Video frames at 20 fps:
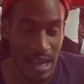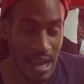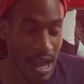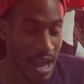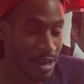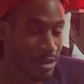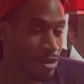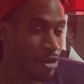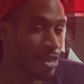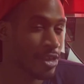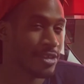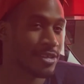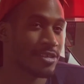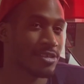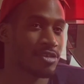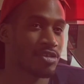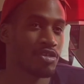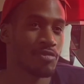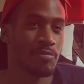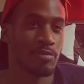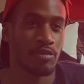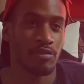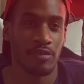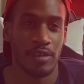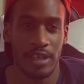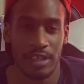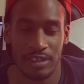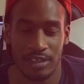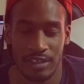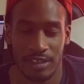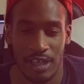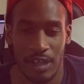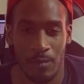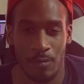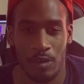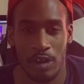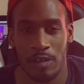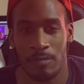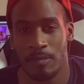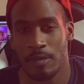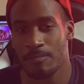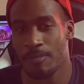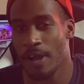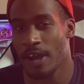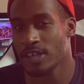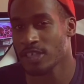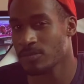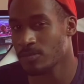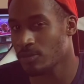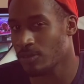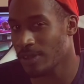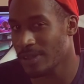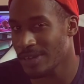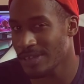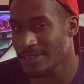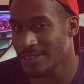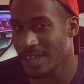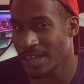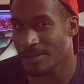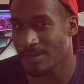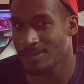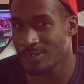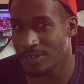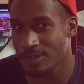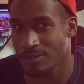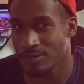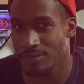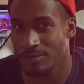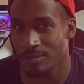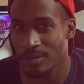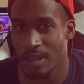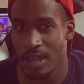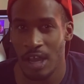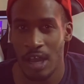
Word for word: I know that's a super reach, it wouldn't be possible anytime soon,